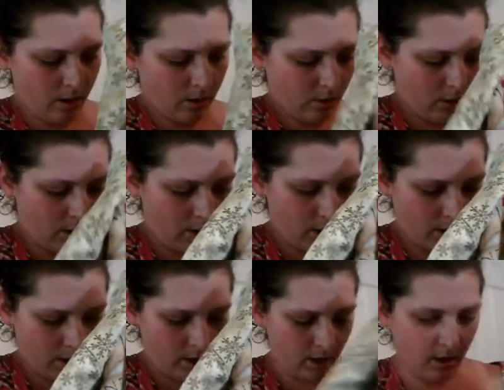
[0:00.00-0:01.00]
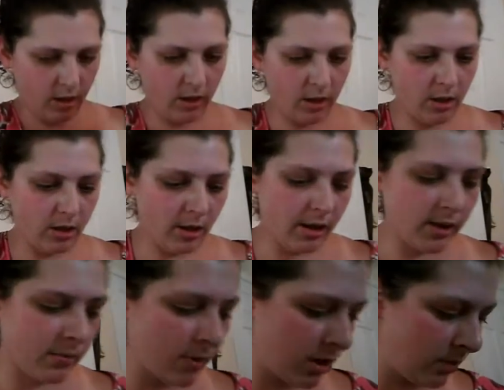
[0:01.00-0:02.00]
Okay, that's
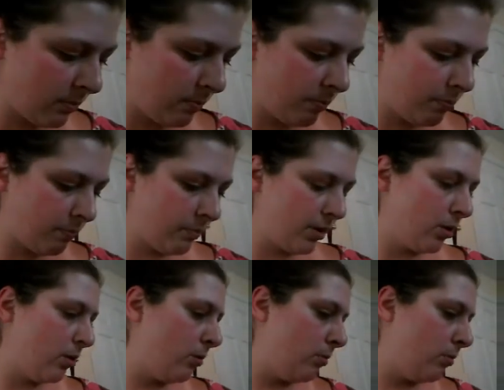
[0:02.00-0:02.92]
my big old